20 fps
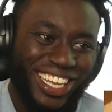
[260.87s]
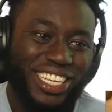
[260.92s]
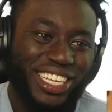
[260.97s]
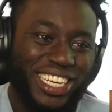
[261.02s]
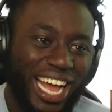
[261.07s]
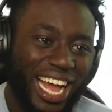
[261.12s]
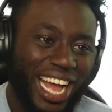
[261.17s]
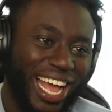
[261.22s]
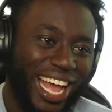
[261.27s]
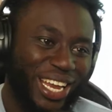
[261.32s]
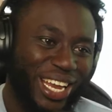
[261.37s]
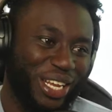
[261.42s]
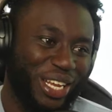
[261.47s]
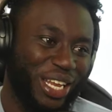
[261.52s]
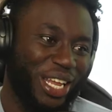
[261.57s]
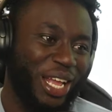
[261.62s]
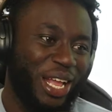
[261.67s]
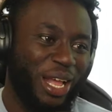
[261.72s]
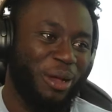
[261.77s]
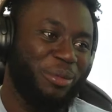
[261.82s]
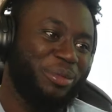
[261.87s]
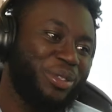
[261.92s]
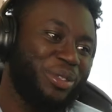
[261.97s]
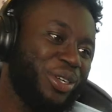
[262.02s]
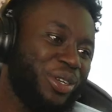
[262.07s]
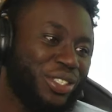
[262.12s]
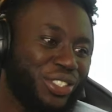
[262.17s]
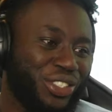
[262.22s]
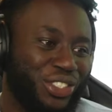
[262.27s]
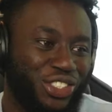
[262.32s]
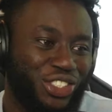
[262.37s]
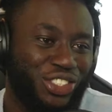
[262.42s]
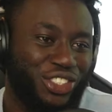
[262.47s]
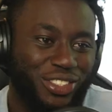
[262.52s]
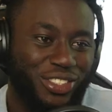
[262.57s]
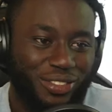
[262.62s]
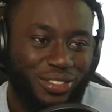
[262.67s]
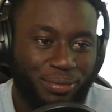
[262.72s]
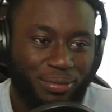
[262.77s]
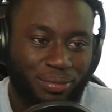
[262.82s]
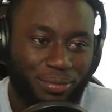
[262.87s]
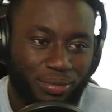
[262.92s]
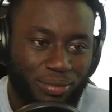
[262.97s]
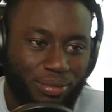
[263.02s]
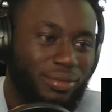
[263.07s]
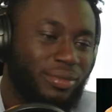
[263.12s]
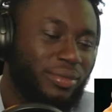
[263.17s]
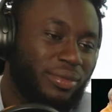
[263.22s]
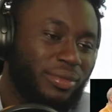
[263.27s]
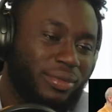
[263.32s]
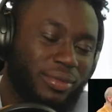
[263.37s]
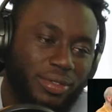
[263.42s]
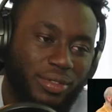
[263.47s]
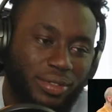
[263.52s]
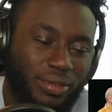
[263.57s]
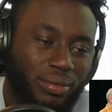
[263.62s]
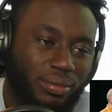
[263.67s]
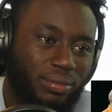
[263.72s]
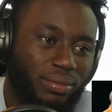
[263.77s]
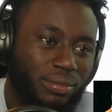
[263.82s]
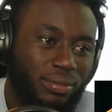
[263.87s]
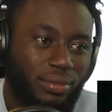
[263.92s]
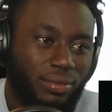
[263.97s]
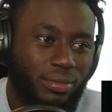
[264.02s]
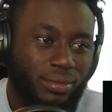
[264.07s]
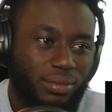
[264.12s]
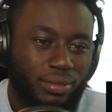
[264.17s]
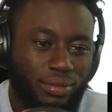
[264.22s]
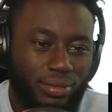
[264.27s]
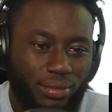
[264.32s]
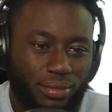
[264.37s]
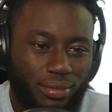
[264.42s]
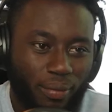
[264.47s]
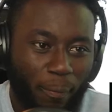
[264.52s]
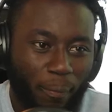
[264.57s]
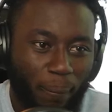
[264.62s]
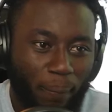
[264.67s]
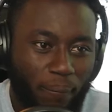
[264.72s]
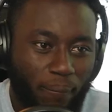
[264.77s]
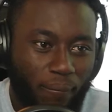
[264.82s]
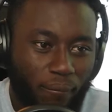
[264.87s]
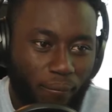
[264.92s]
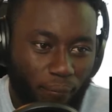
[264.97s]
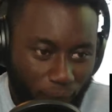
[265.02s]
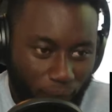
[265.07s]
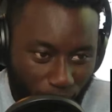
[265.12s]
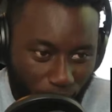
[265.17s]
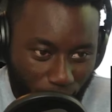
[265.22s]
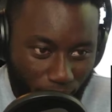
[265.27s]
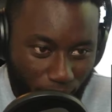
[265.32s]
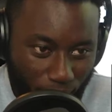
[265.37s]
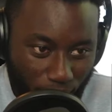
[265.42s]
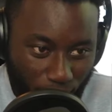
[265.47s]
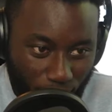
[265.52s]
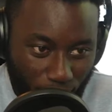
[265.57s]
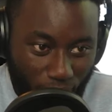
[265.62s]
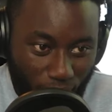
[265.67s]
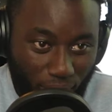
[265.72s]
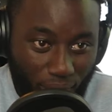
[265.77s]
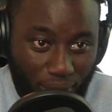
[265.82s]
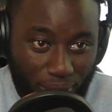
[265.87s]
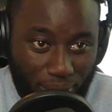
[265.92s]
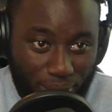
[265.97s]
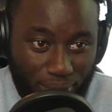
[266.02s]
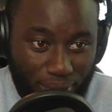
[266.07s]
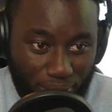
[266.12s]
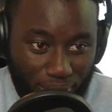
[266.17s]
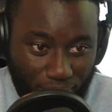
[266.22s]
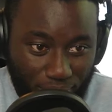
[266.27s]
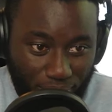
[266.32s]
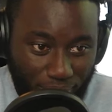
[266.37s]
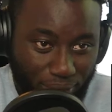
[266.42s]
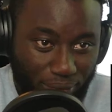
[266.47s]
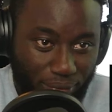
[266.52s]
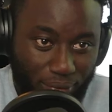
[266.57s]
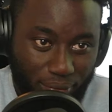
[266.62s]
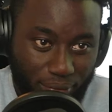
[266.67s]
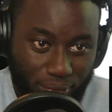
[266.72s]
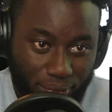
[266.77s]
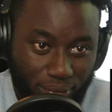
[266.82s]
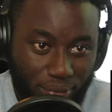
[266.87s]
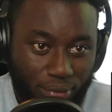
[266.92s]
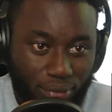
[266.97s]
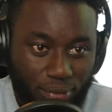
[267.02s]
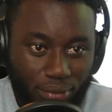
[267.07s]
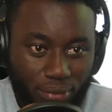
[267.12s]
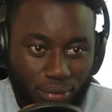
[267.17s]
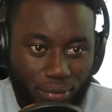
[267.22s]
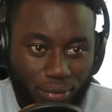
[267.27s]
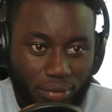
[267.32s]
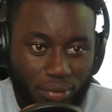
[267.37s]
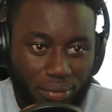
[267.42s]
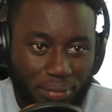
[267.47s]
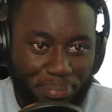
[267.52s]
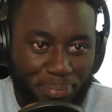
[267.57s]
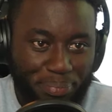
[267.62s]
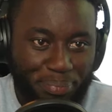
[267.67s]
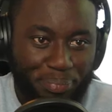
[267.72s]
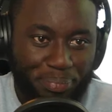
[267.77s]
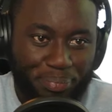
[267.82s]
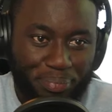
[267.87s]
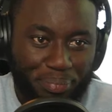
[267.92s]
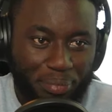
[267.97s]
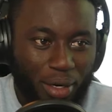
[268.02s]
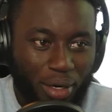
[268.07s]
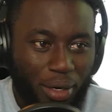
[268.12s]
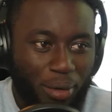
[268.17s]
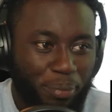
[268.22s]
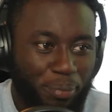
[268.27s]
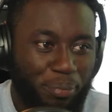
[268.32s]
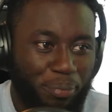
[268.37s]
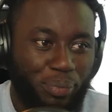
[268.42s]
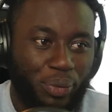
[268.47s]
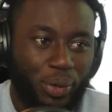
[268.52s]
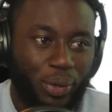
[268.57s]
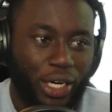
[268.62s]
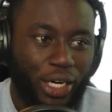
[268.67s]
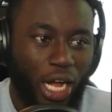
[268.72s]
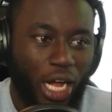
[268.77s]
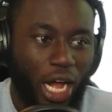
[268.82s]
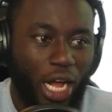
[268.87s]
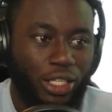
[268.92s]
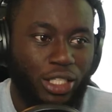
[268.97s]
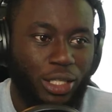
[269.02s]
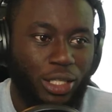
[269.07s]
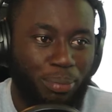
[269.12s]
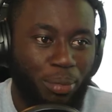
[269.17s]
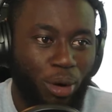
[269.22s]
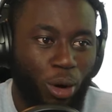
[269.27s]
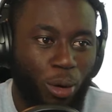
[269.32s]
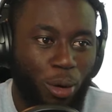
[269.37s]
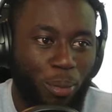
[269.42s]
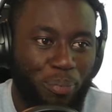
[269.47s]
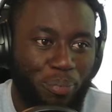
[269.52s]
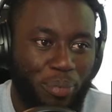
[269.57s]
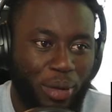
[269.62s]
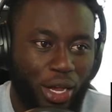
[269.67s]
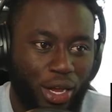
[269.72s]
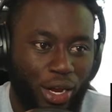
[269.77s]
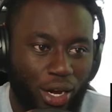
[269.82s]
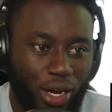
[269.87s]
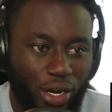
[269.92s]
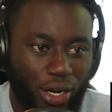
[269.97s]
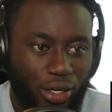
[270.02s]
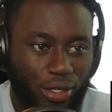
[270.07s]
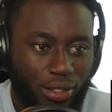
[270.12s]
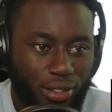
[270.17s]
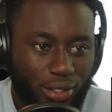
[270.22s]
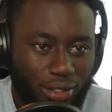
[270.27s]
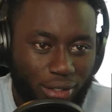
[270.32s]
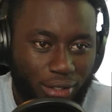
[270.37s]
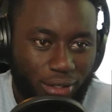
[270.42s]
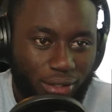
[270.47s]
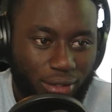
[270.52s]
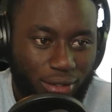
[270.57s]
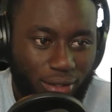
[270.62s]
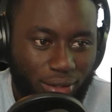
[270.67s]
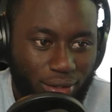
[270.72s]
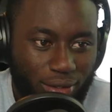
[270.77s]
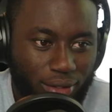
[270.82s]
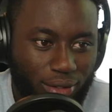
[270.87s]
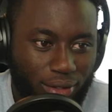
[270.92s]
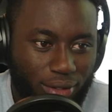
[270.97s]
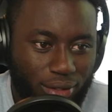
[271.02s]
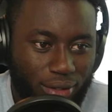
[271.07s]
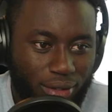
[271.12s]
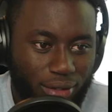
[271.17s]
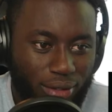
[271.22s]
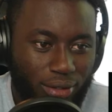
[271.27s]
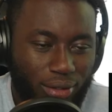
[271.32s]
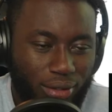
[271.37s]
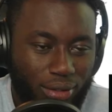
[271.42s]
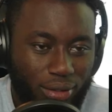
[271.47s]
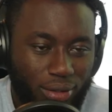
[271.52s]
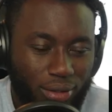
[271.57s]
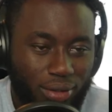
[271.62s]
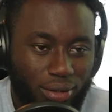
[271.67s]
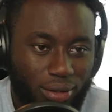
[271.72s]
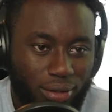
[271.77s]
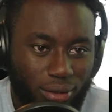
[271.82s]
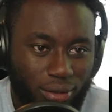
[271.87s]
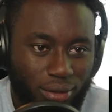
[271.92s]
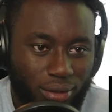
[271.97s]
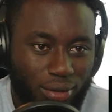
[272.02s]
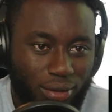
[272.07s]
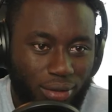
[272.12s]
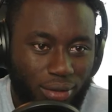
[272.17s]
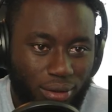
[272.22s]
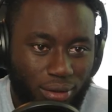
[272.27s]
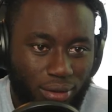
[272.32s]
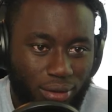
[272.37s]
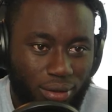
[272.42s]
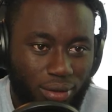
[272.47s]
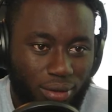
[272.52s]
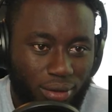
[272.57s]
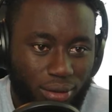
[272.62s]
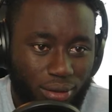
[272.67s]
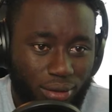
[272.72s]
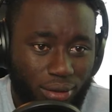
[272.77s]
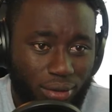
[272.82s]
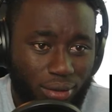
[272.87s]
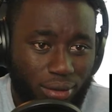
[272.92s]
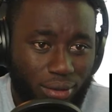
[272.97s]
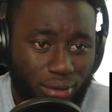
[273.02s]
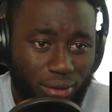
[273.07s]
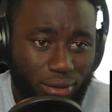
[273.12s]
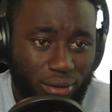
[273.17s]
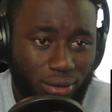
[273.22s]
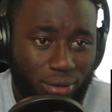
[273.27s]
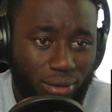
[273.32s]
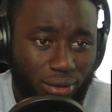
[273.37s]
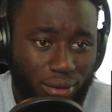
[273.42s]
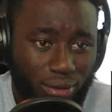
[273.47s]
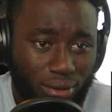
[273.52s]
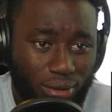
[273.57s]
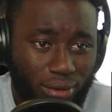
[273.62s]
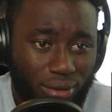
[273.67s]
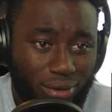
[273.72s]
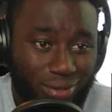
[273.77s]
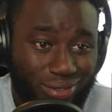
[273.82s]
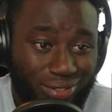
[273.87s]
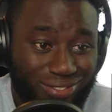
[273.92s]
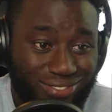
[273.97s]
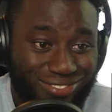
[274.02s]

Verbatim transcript: now I got the hiccups. Holy shit. The dragon's breath. I'm out of beer. Throw the beer. Bring out the more beer. It's a Scoville rating of more than 155,000.